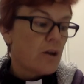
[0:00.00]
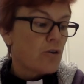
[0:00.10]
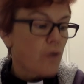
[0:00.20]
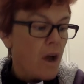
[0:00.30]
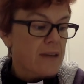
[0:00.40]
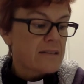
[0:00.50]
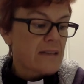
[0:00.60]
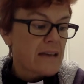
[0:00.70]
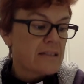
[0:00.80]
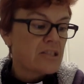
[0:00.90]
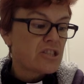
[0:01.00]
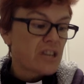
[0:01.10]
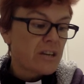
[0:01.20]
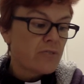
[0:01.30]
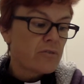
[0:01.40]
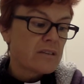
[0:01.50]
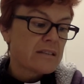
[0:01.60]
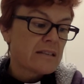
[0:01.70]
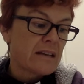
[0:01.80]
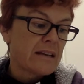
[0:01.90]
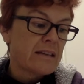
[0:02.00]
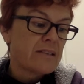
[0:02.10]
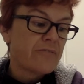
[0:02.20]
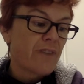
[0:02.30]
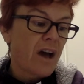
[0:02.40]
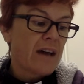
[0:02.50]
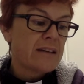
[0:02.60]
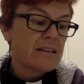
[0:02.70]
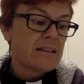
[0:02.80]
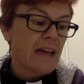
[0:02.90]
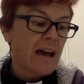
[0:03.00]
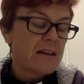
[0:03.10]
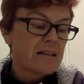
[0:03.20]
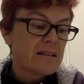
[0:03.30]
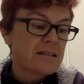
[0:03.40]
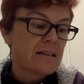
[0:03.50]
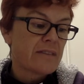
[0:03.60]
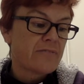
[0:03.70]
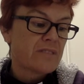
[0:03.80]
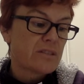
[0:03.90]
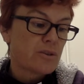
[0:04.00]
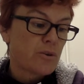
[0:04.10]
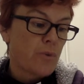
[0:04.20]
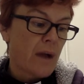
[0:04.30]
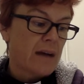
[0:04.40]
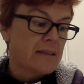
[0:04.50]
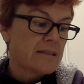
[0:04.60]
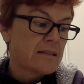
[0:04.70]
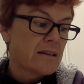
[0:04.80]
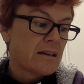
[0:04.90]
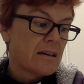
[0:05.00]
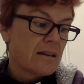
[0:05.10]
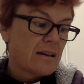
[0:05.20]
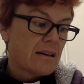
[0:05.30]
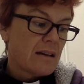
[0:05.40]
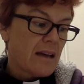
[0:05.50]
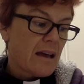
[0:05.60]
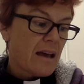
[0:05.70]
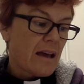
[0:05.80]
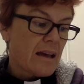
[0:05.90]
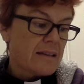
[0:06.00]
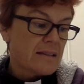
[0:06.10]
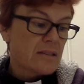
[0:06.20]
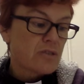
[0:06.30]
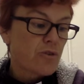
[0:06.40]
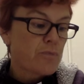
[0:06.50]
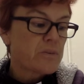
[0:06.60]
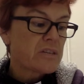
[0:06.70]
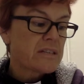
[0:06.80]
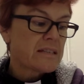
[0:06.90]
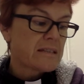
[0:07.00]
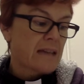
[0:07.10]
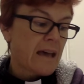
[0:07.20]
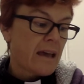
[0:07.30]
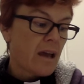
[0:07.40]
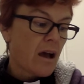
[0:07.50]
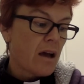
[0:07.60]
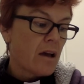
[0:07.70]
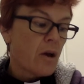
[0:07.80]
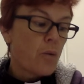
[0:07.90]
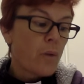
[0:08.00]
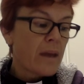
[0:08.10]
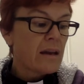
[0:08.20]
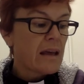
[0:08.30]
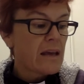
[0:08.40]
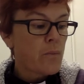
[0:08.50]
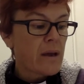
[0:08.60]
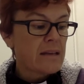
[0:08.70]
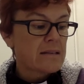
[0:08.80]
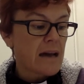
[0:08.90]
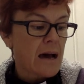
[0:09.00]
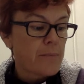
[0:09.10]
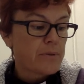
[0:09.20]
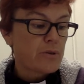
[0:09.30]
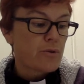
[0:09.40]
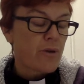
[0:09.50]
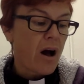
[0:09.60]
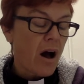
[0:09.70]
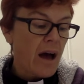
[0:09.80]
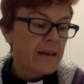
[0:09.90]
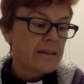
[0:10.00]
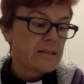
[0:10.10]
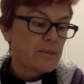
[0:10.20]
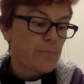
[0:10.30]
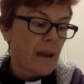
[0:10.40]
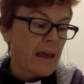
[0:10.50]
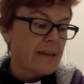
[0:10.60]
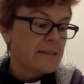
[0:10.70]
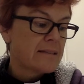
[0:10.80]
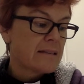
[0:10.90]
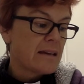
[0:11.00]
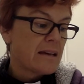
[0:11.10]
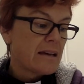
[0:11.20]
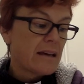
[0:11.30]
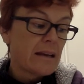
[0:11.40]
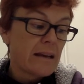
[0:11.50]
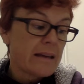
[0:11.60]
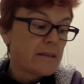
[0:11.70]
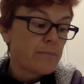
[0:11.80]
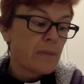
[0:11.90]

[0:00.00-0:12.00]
Christ has generously divided out his gifts to us. As the scriptures say, when he went up to the highest place, he led